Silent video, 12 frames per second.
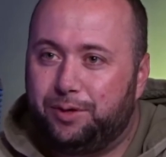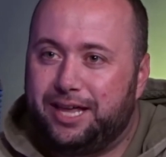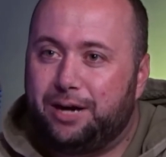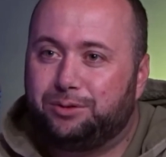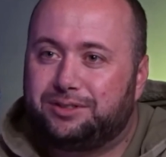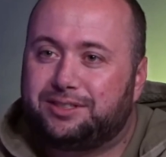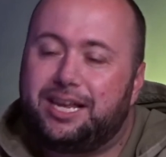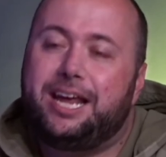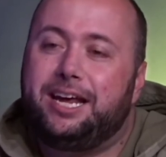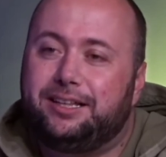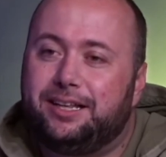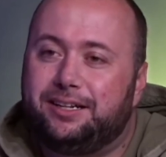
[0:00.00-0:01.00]
without
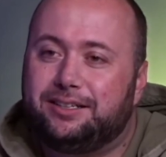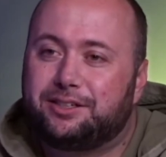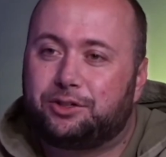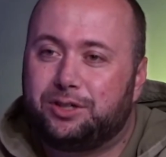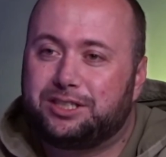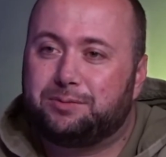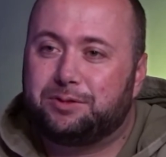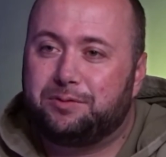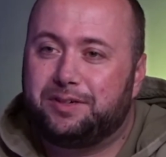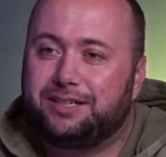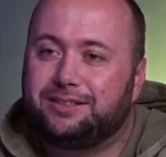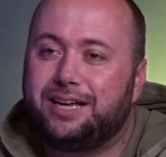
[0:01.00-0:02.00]
saying that it's a Christmas
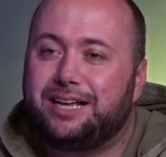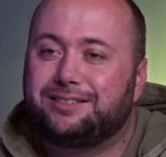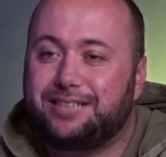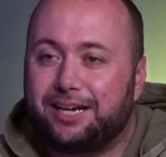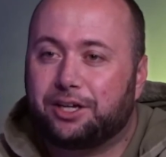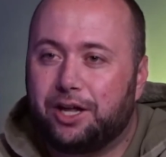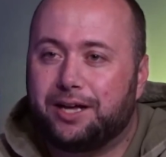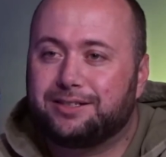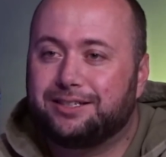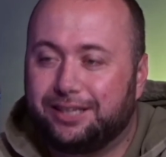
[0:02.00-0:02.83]
movie, because it has Santa Claus.